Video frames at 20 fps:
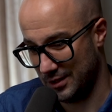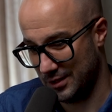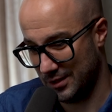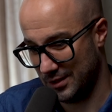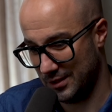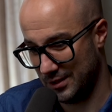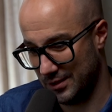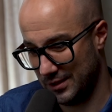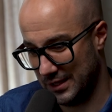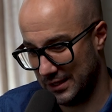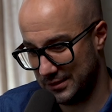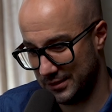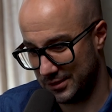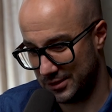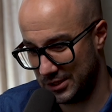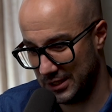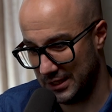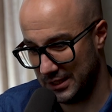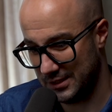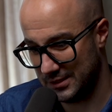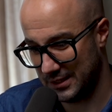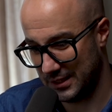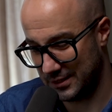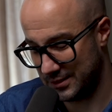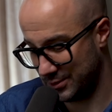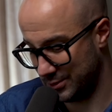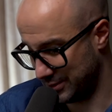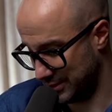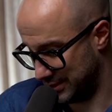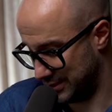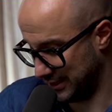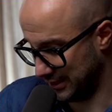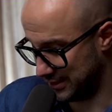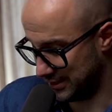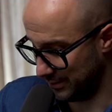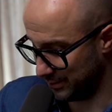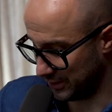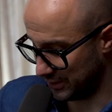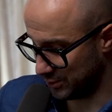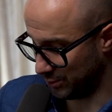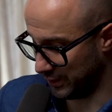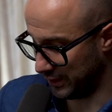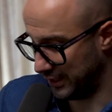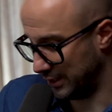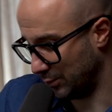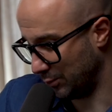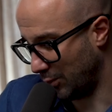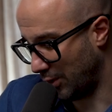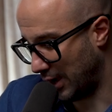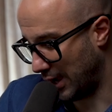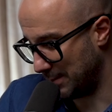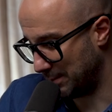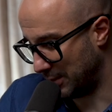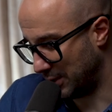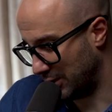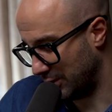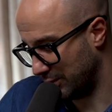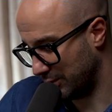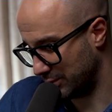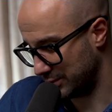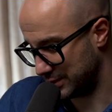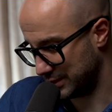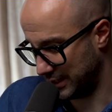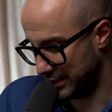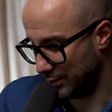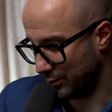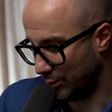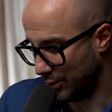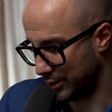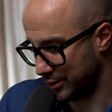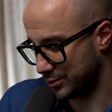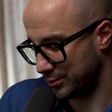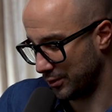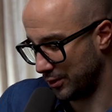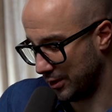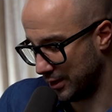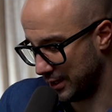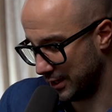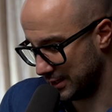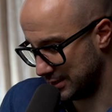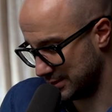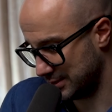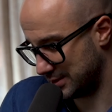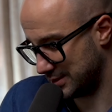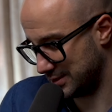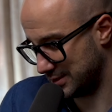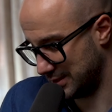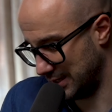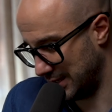there's a cheese that sort of sits in between a white mould and a wash rind.